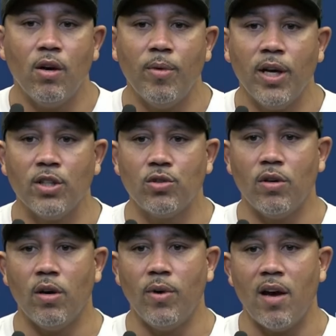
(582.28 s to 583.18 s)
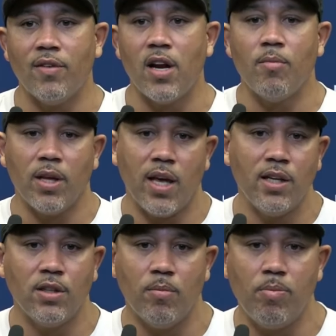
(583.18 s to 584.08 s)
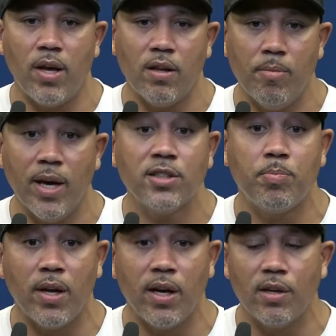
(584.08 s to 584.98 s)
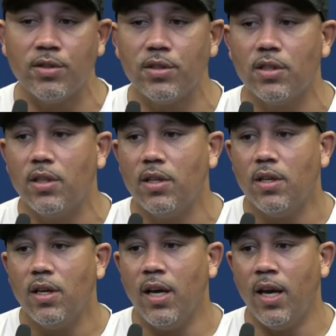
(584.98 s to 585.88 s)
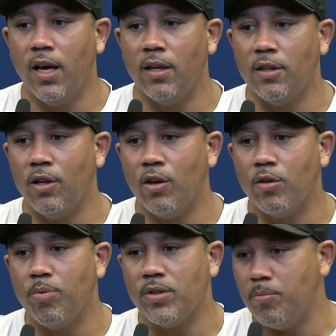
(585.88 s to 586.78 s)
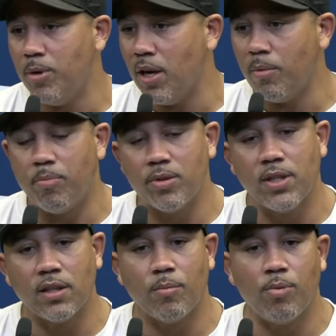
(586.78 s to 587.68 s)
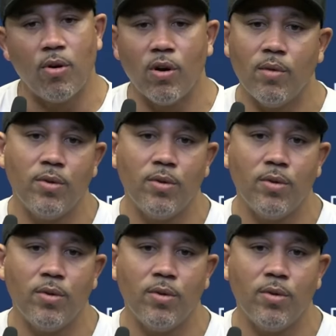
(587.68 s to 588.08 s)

making sure that we have an obligation to play the best players and, to be able to protect the program.